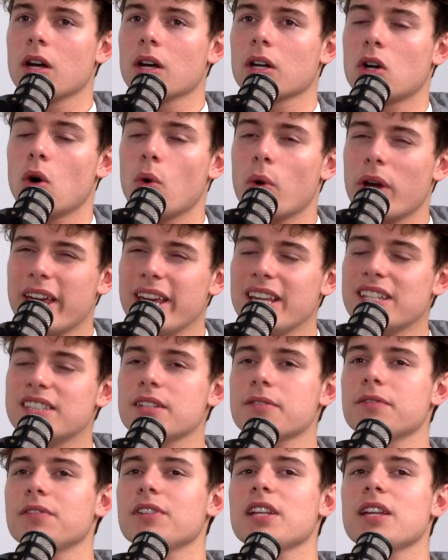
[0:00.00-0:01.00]

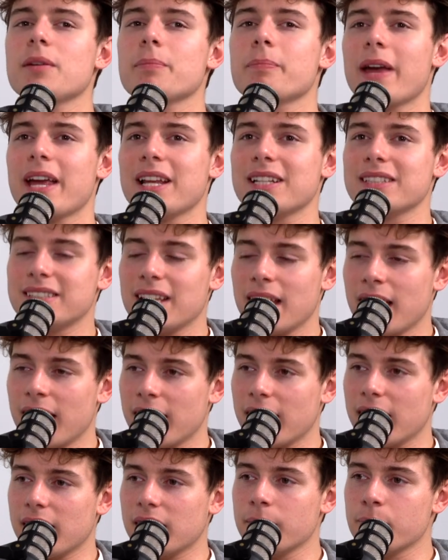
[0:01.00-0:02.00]
cohesively
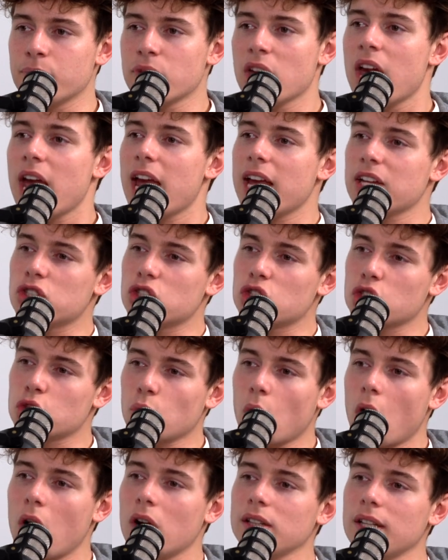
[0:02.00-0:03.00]
maintain a
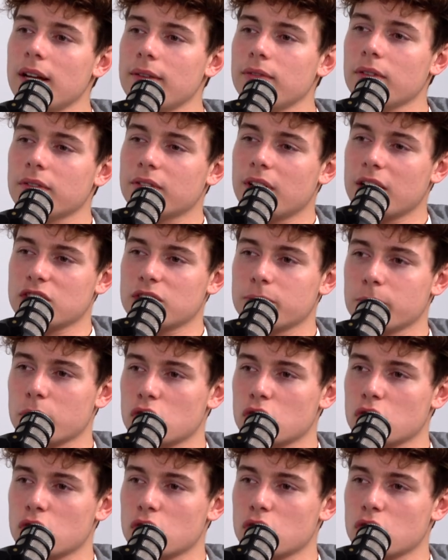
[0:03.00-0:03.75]
strong level of customer